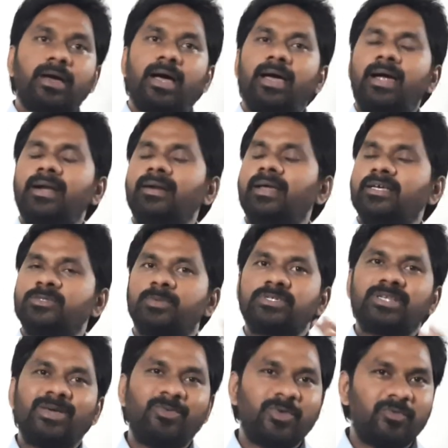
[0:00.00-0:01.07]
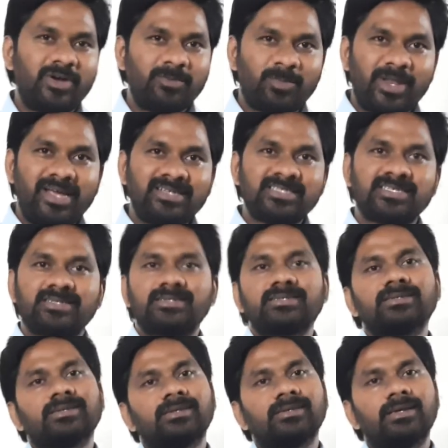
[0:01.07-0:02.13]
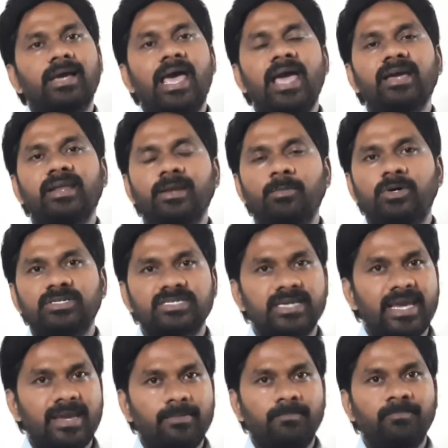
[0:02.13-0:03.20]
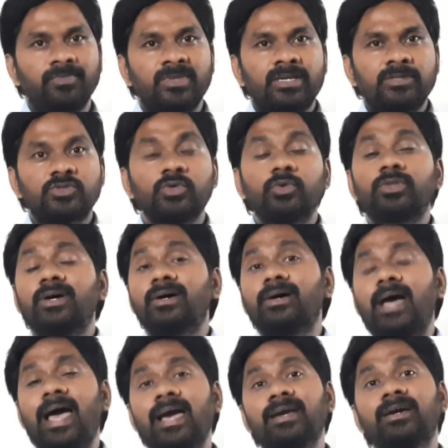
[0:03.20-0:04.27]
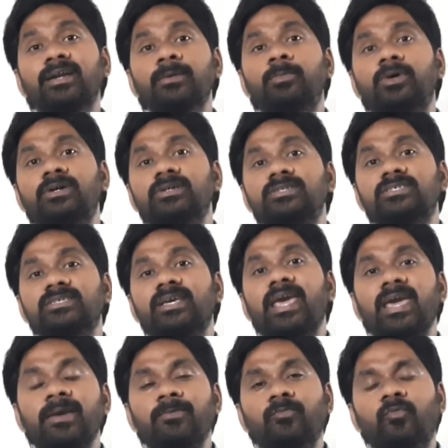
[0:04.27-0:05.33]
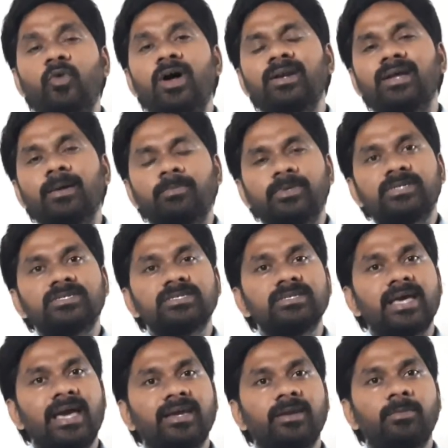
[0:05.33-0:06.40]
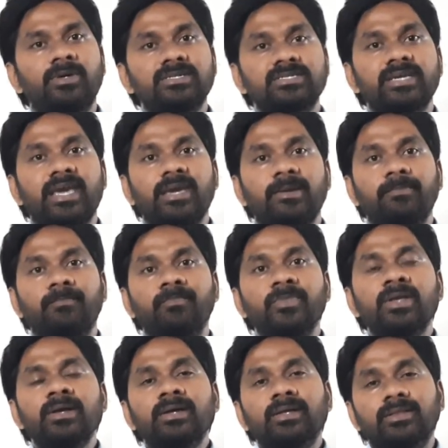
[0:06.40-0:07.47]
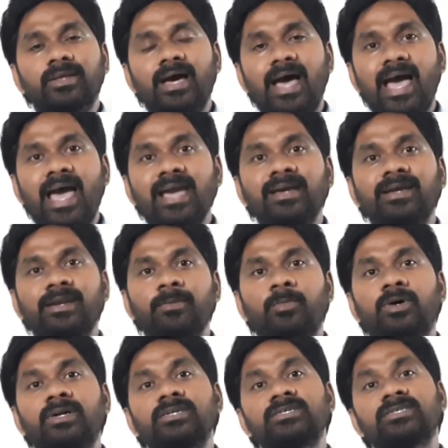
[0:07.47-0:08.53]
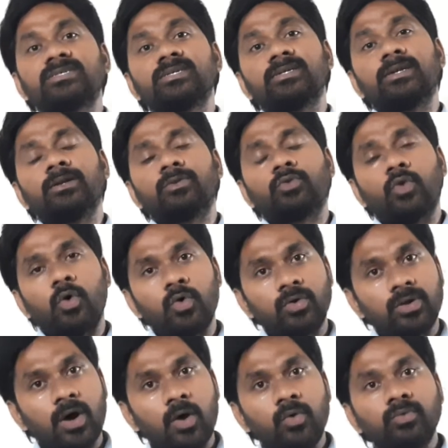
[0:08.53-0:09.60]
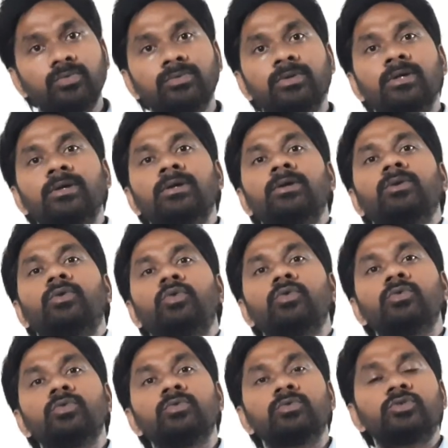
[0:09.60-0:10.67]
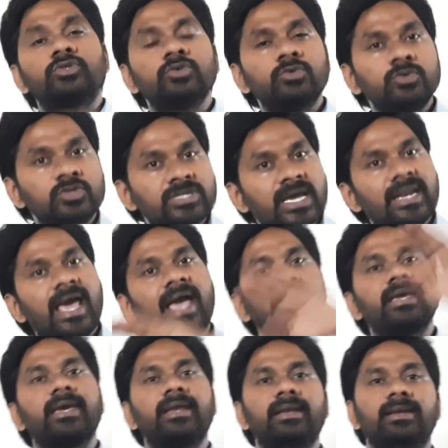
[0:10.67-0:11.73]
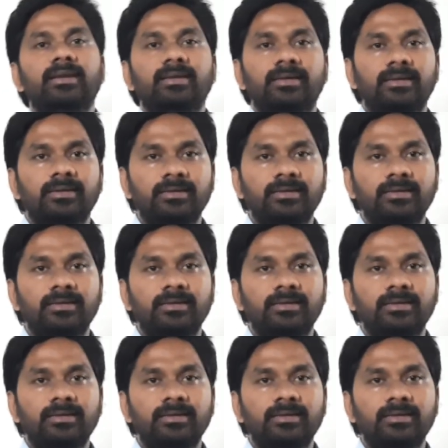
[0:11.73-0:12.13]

and especially everyone plays Angry Birds game. So the Angry Birds game, what happens in the Angry Birds game? The Angry Birds throw down to choose an angle,